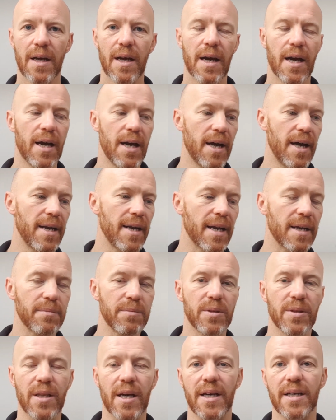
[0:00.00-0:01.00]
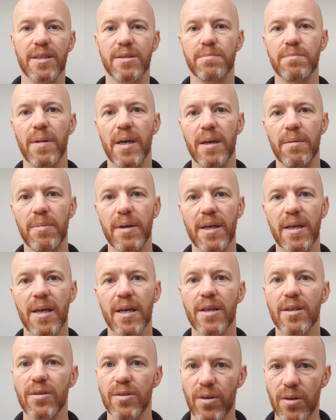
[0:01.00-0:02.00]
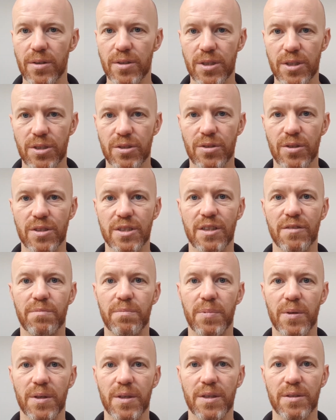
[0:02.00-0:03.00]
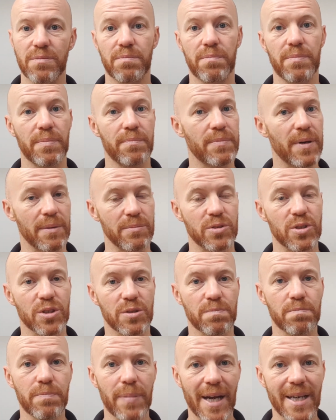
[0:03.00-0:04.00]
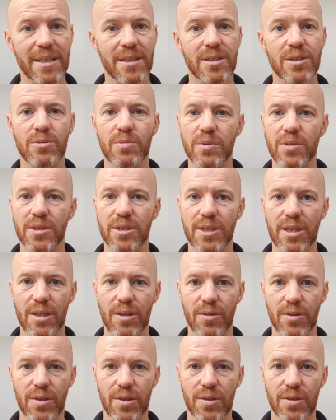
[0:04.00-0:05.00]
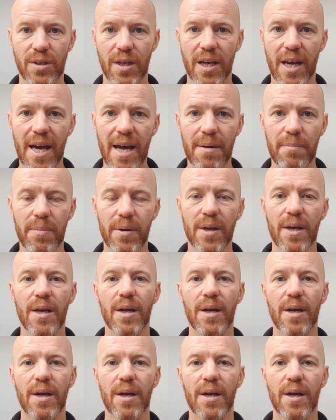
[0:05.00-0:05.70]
An animal that is maybe not destructive but perhaps just pants, wants to sit on your lap,